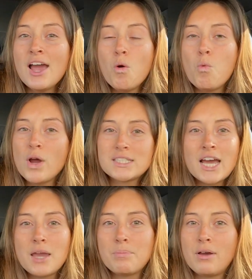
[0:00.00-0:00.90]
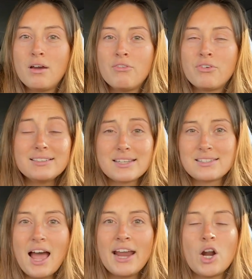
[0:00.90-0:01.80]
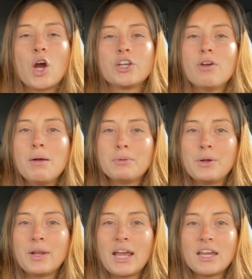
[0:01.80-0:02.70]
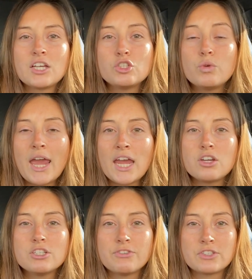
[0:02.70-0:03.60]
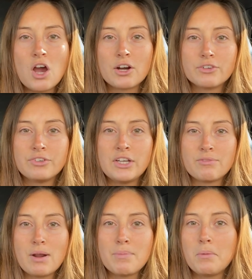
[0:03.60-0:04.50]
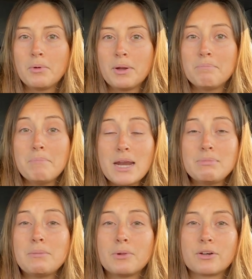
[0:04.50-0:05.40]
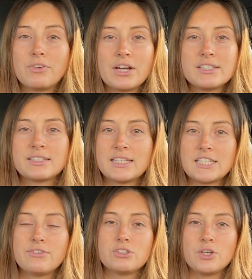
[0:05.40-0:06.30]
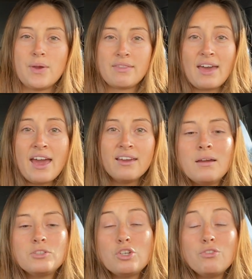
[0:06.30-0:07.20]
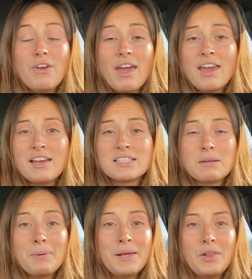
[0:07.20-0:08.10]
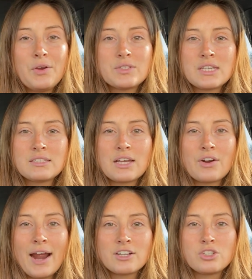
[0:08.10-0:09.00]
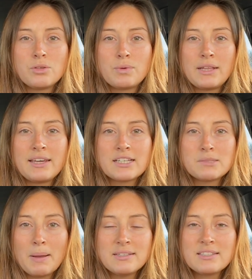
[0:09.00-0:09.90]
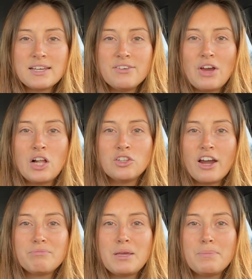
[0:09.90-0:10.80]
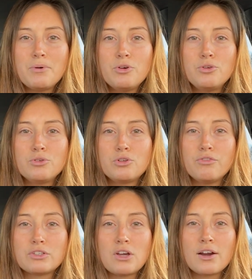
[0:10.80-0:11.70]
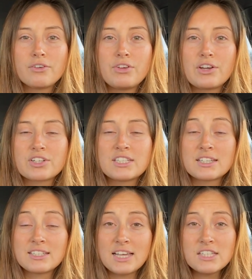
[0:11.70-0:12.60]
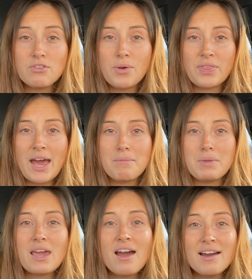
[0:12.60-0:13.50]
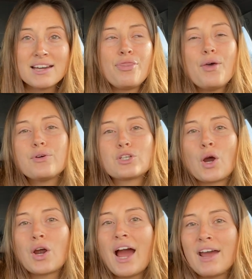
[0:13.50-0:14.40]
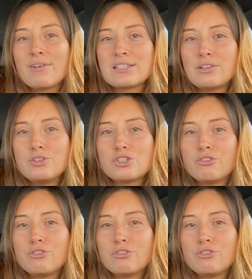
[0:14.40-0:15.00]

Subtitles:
What type of design are you uploading? Because you can use photography on RedBubble and many people are very successful doing that. Duvets and pillows, things that are actually really expensive. A lot of people who do photography are successful with that because those are high resolution